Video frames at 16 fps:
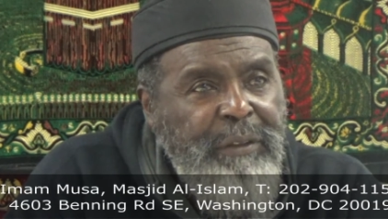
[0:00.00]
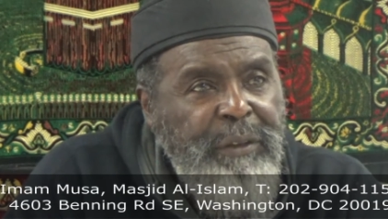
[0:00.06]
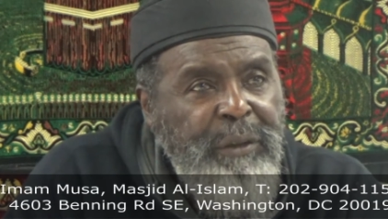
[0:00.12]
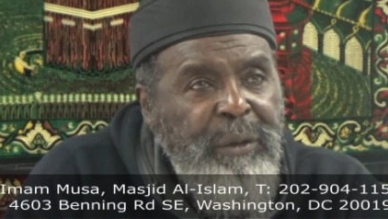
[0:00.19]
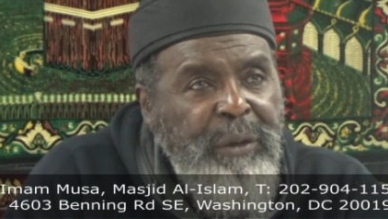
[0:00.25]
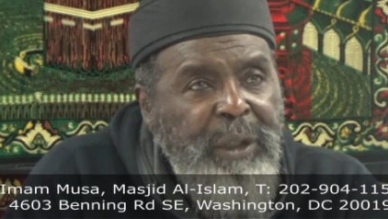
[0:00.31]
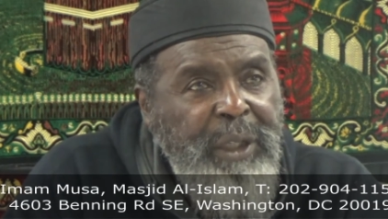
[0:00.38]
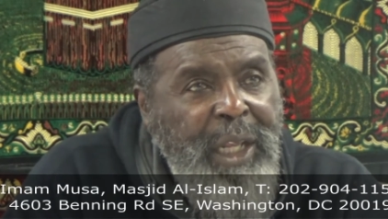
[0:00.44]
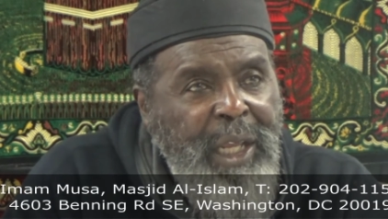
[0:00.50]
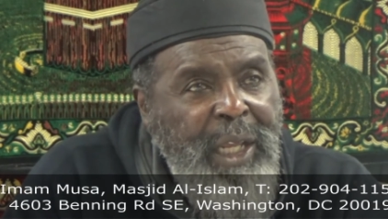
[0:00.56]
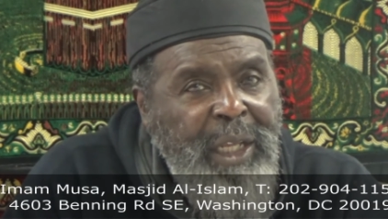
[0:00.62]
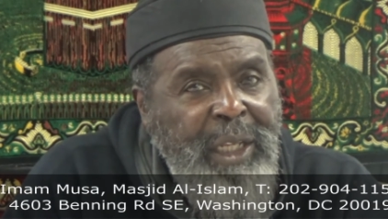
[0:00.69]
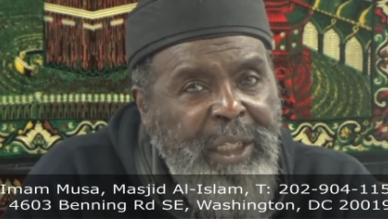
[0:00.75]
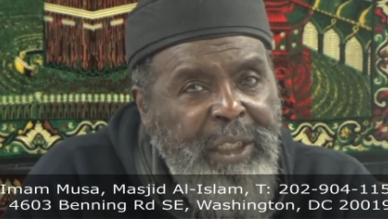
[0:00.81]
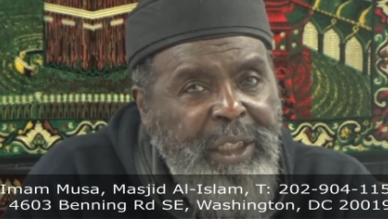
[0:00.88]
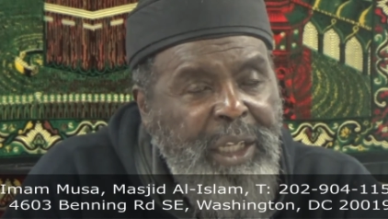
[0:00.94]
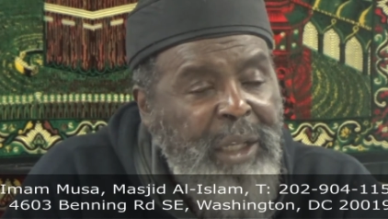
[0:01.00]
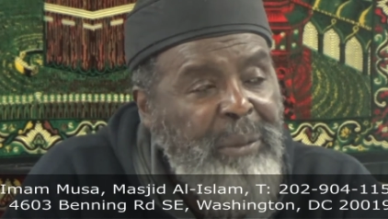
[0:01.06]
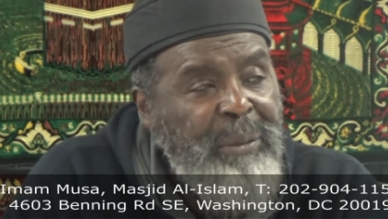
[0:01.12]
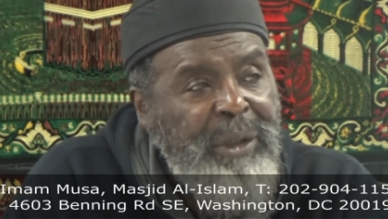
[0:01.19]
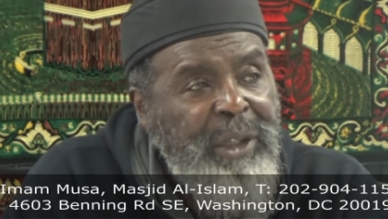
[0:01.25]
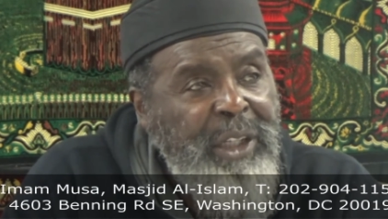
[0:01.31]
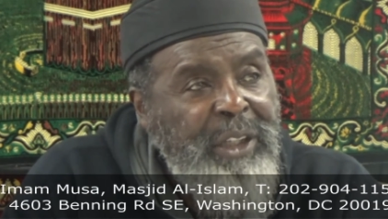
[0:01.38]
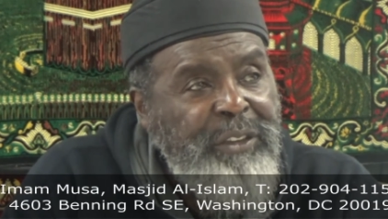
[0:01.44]
you and I in
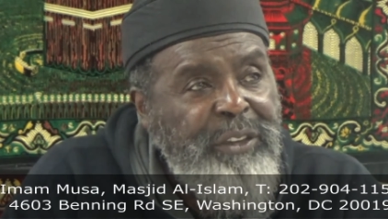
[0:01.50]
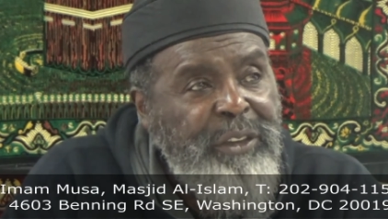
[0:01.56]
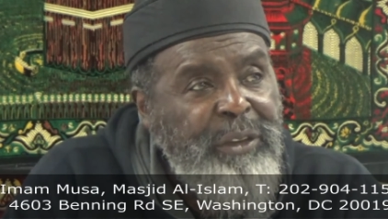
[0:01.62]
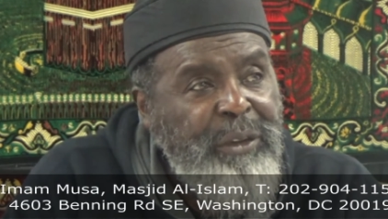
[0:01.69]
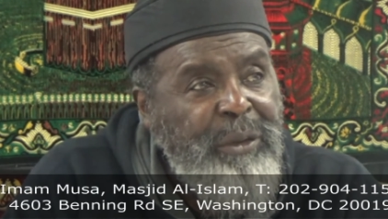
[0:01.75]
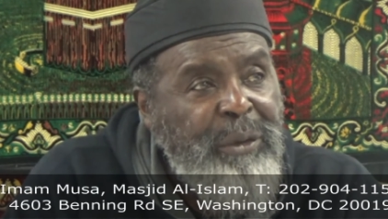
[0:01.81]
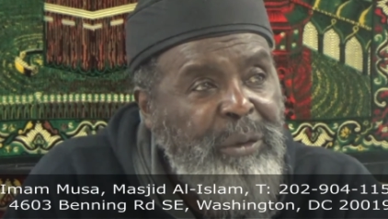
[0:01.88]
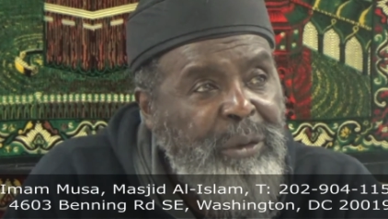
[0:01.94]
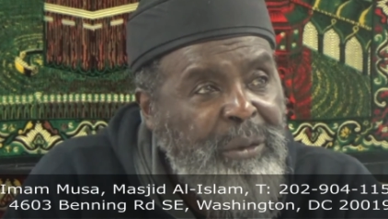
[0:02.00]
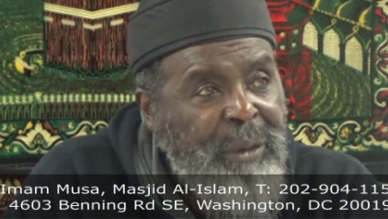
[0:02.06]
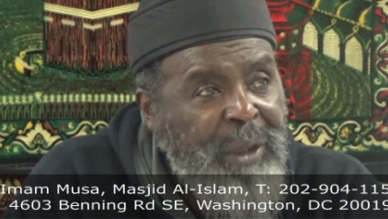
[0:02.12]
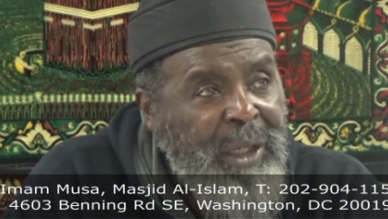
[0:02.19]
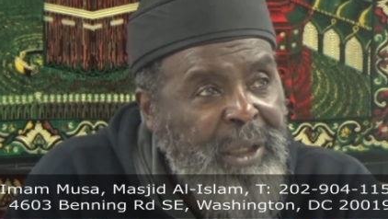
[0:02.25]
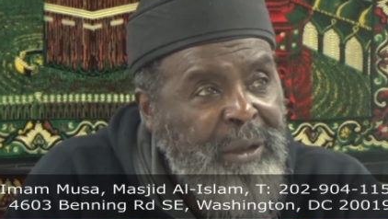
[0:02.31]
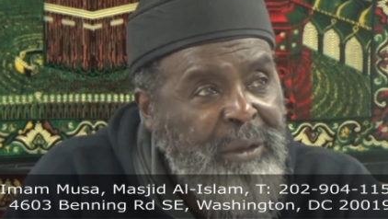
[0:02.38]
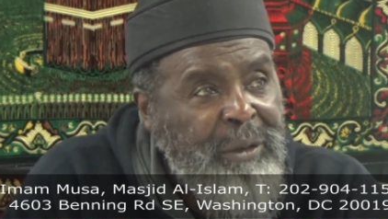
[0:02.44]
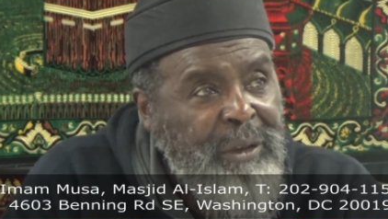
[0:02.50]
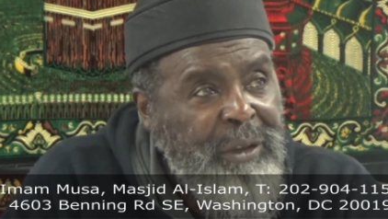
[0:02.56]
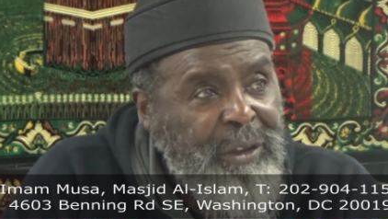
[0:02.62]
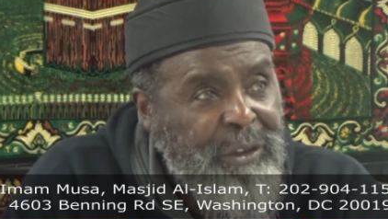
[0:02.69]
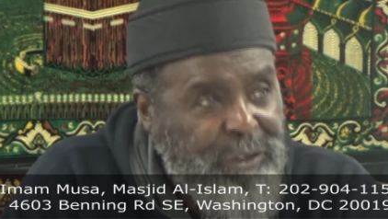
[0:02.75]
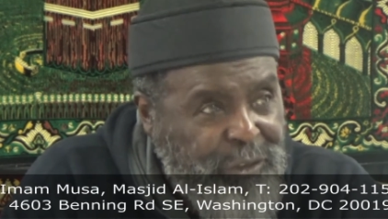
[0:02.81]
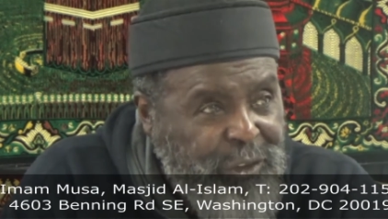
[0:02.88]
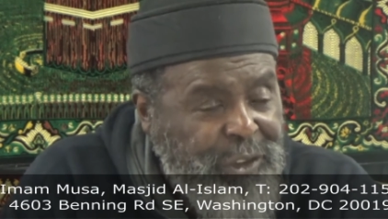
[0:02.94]
combination go around,
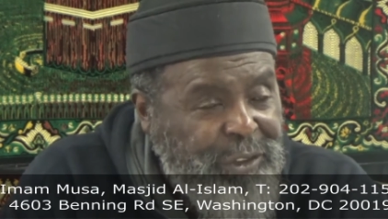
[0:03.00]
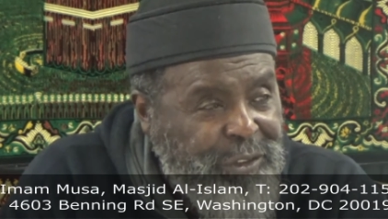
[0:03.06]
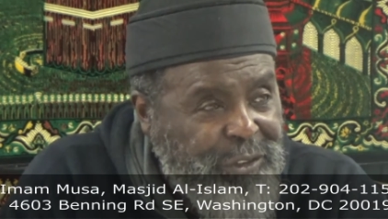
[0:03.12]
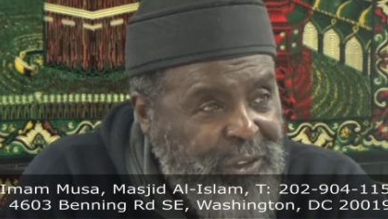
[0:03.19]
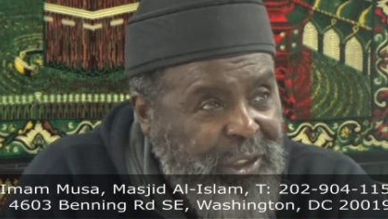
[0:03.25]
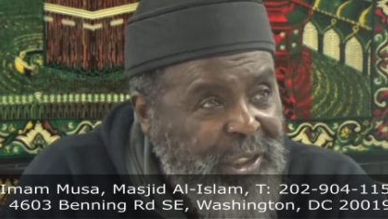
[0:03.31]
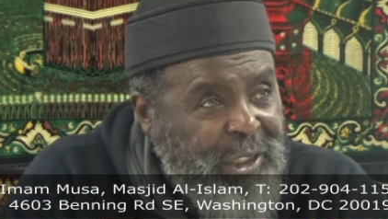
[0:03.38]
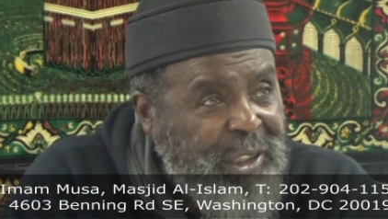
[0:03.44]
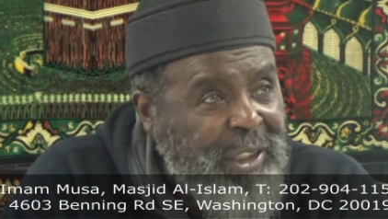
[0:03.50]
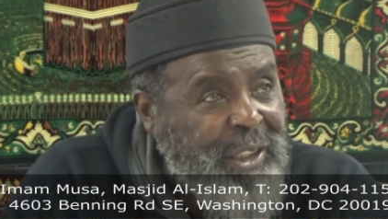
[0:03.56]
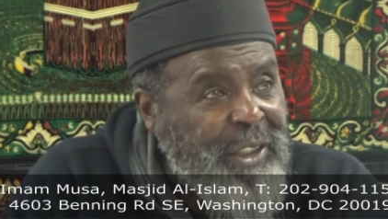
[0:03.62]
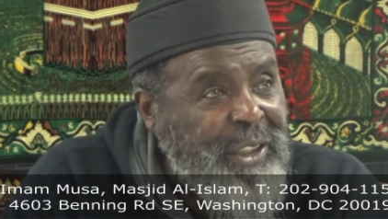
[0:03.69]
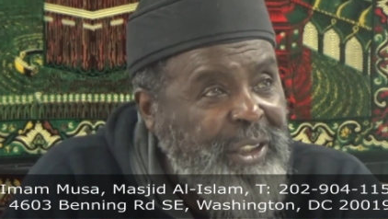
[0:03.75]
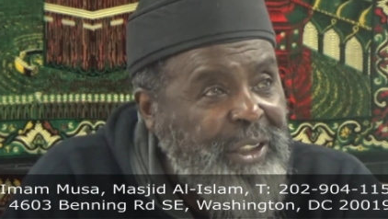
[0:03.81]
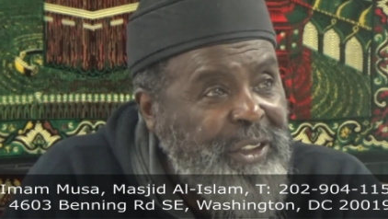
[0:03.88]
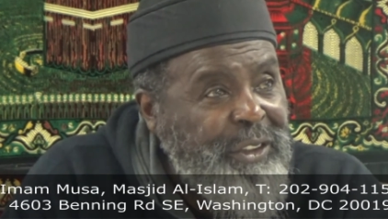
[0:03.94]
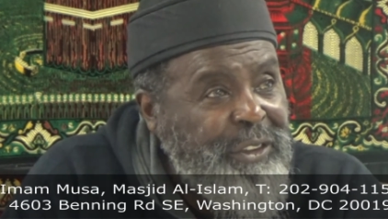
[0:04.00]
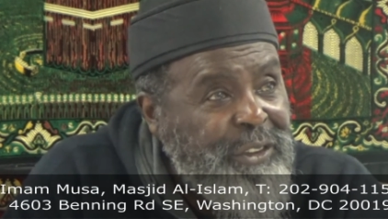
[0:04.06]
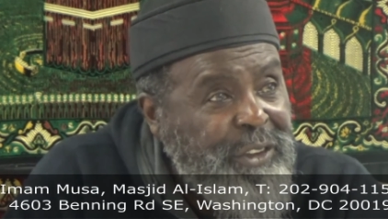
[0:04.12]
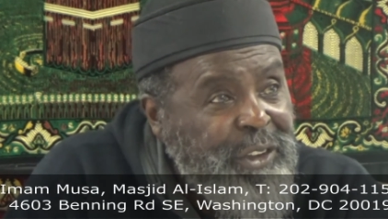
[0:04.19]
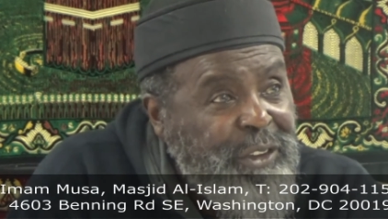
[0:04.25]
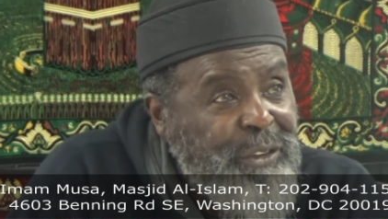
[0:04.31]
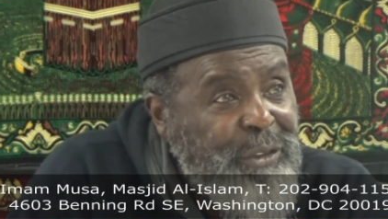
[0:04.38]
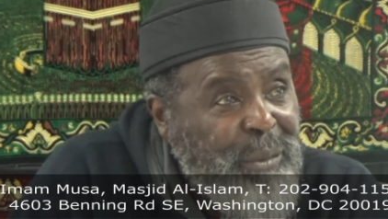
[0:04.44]
because she could see
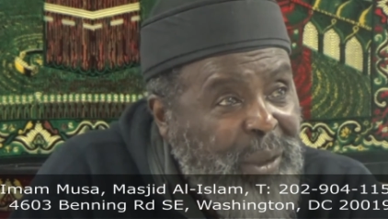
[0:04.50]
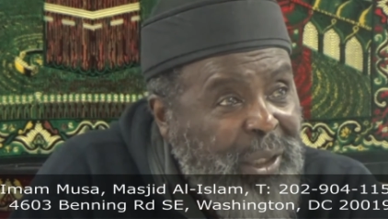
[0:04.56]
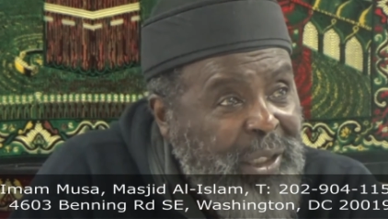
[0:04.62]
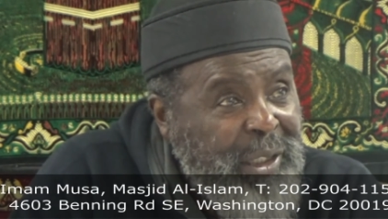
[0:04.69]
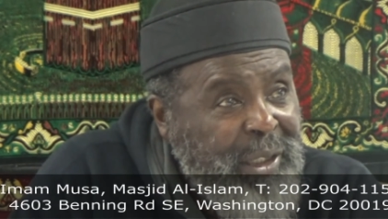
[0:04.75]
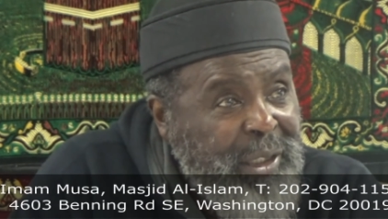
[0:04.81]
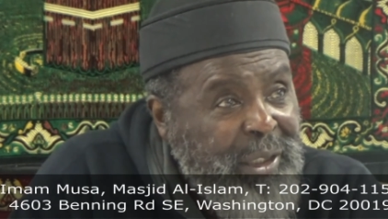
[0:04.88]
she's white,